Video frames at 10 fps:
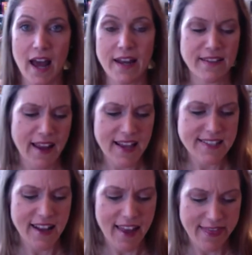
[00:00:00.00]
And like I
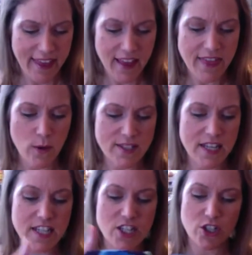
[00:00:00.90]
said, I think there was an
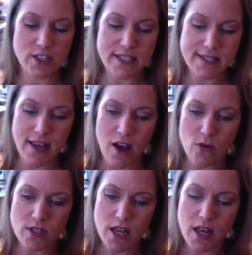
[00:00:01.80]
additional
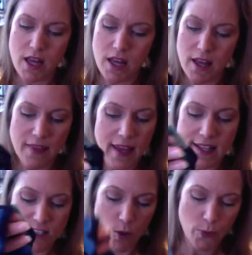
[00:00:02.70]
discount. That
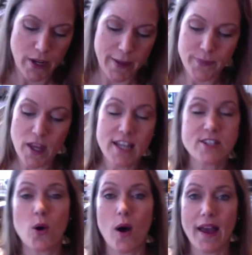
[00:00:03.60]
is so pretty.
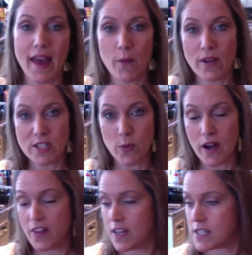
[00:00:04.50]
So I can't wait to
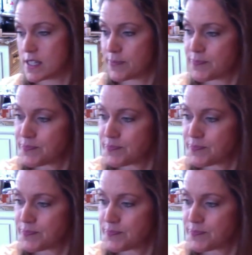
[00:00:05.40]
wear this.